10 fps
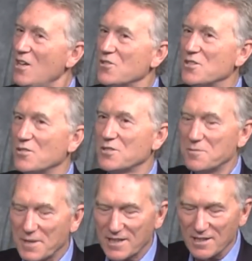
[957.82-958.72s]
So
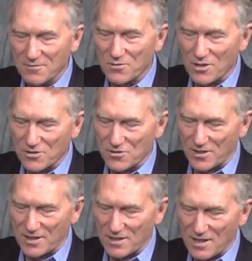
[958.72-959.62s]
speaking of Wall
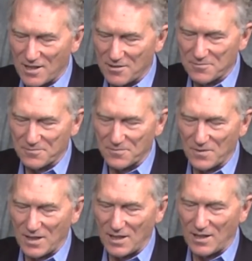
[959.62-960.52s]
Street, um,
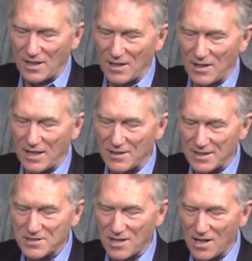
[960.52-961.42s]
in
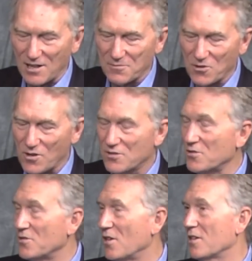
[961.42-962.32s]
this column you
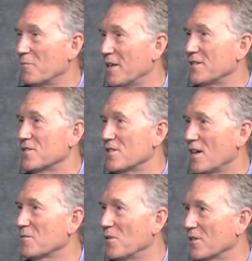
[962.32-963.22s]
also talk about the
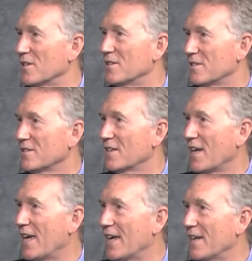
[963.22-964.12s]
stock market,
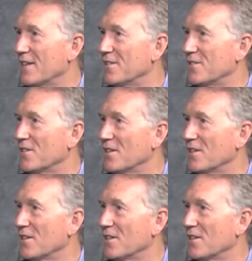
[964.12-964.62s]
and